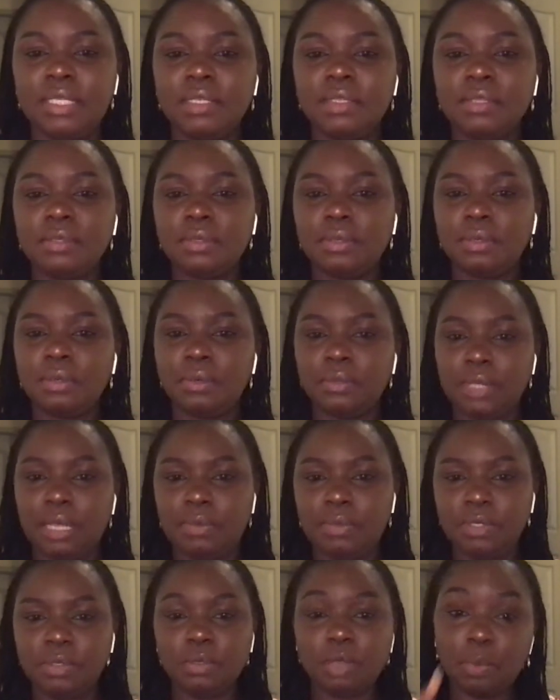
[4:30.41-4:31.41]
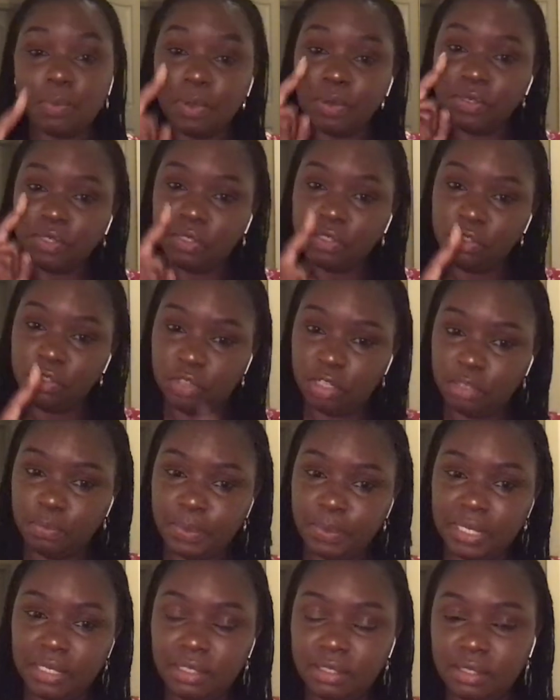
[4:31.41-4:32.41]
So yeah, we talk about joint
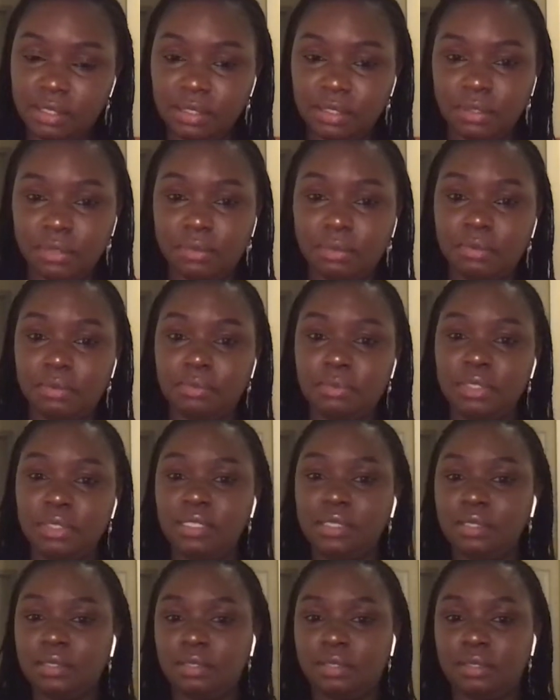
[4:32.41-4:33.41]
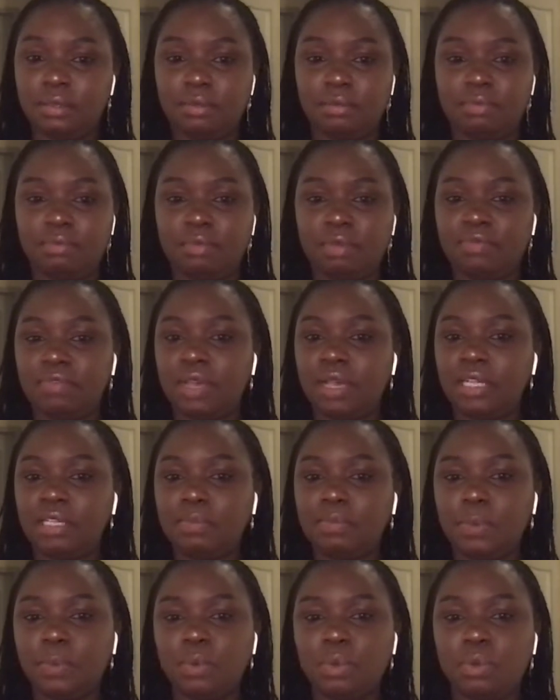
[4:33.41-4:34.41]
pains, which is I've heard
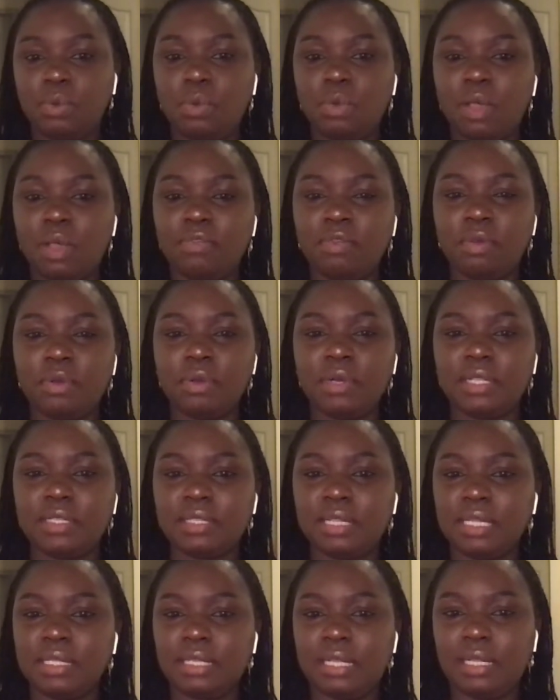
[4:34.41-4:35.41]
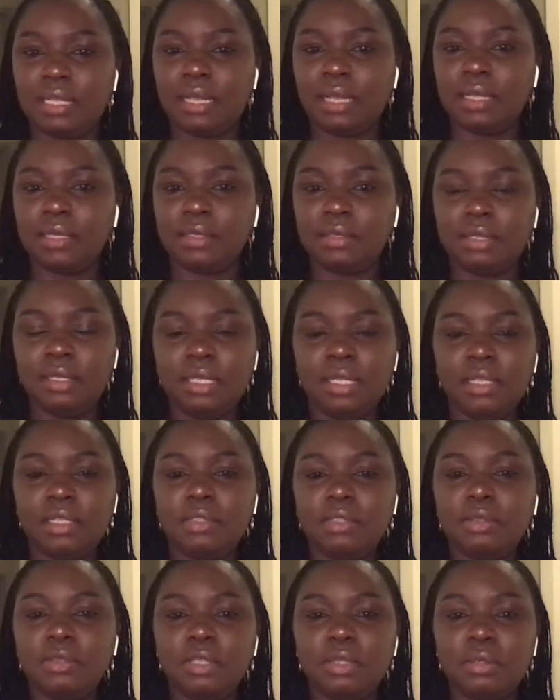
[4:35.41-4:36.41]
people who have corona say they had,
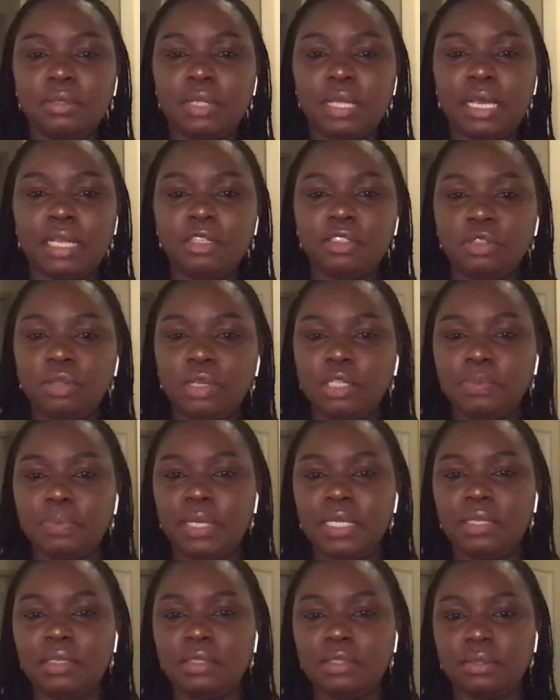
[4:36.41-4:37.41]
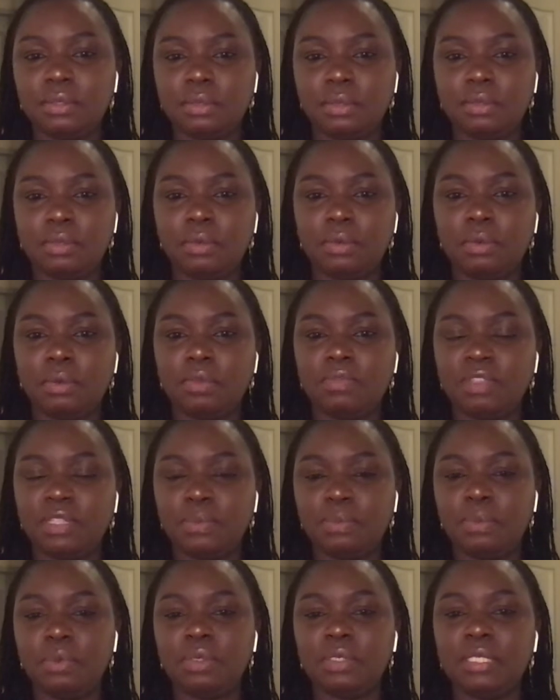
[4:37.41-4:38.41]
they had joint pains all over the
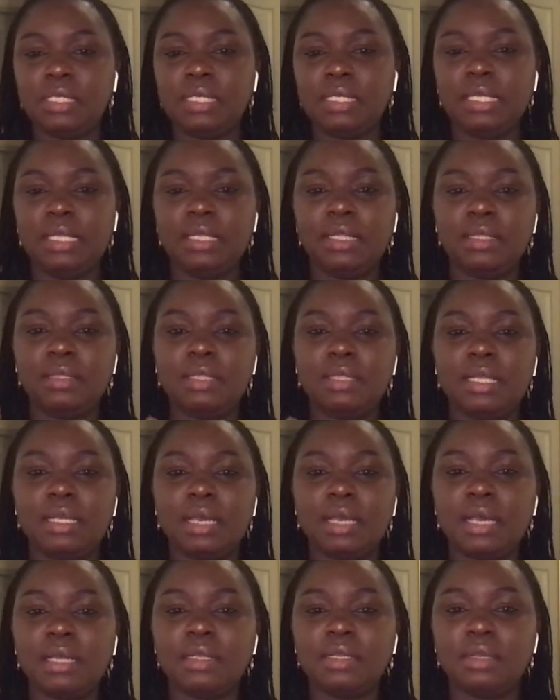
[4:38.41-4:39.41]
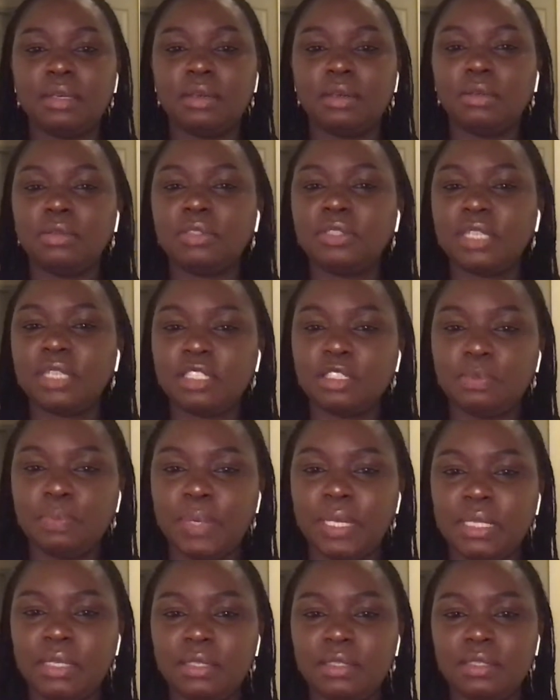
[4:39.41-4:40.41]
body. They had chest
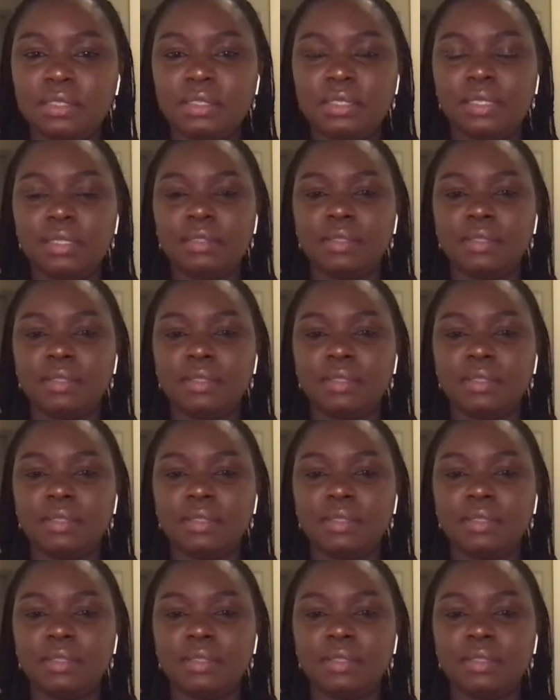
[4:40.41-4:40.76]
pains.